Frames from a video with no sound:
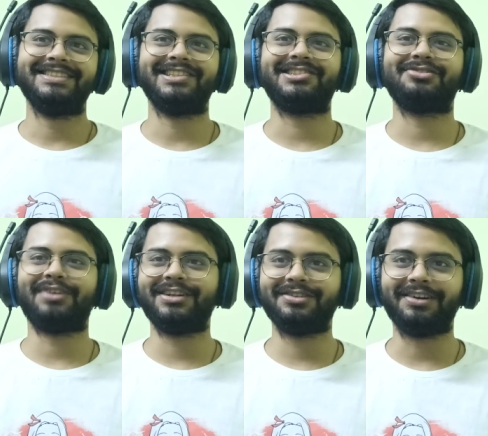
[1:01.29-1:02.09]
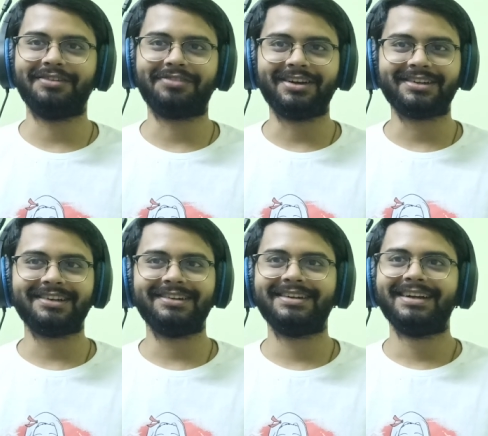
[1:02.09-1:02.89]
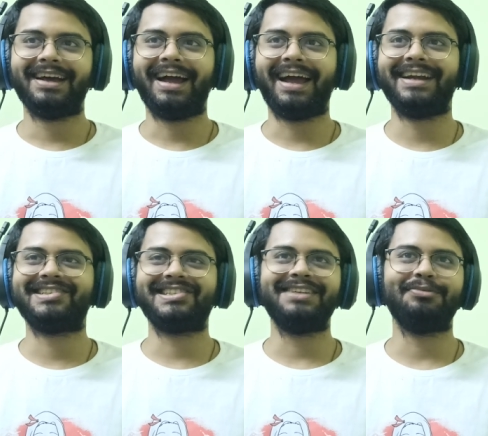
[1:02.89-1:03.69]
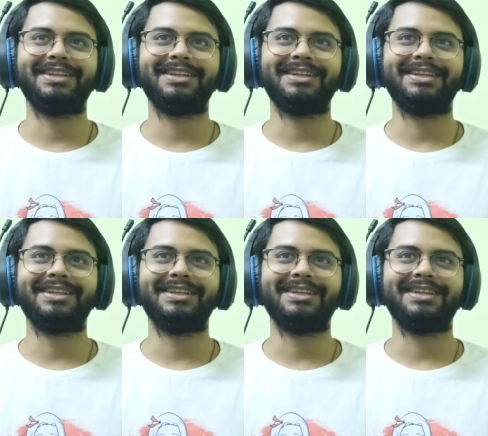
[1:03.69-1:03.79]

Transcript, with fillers: just trying to confront her and see